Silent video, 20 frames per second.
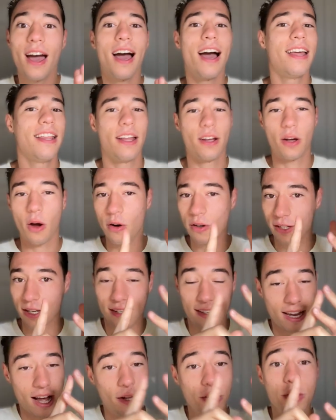They're going to
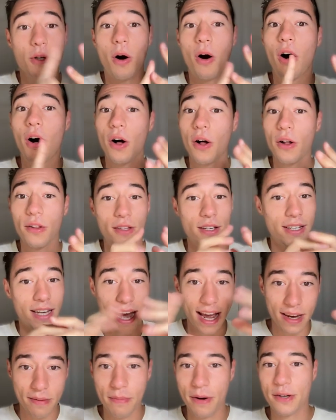tell you all the
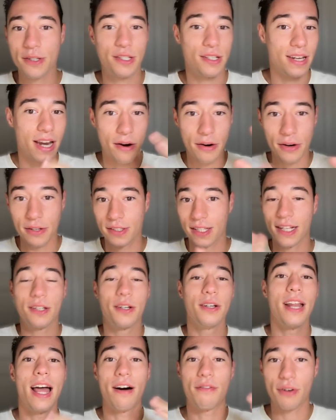nightmare scenarios that could
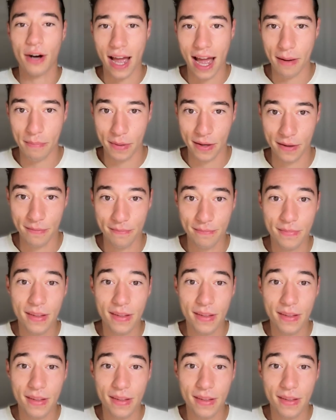ever happen.